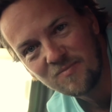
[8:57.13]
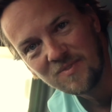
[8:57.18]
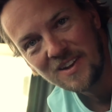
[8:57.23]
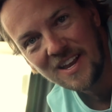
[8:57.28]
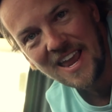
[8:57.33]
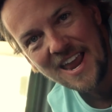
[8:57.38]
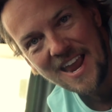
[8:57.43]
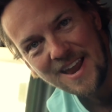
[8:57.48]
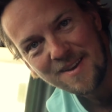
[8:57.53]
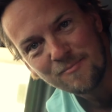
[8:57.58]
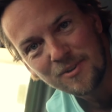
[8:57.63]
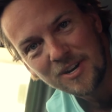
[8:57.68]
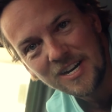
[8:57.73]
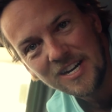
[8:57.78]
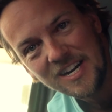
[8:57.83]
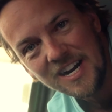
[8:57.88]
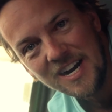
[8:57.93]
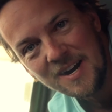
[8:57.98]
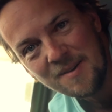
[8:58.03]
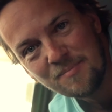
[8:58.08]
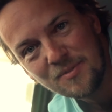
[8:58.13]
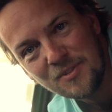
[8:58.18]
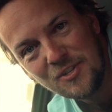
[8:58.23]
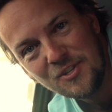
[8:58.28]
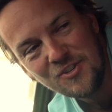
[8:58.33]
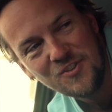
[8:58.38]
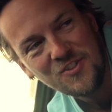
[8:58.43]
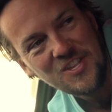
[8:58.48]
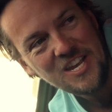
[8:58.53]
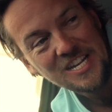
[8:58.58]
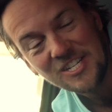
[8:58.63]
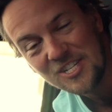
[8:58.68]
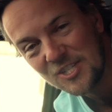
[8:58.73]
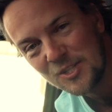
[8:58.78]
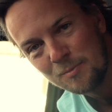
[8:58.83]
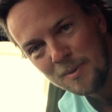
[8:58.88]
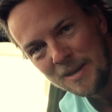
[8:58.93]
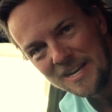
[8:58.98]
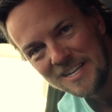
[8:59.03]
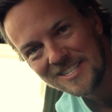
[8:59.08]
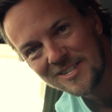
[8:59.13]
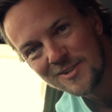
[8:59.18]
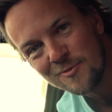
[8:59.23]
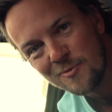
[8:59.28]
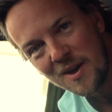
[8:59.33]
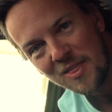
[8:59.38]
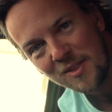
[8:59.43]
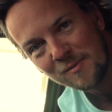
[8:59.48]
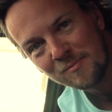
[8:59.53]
camera up to the edge of space in a weather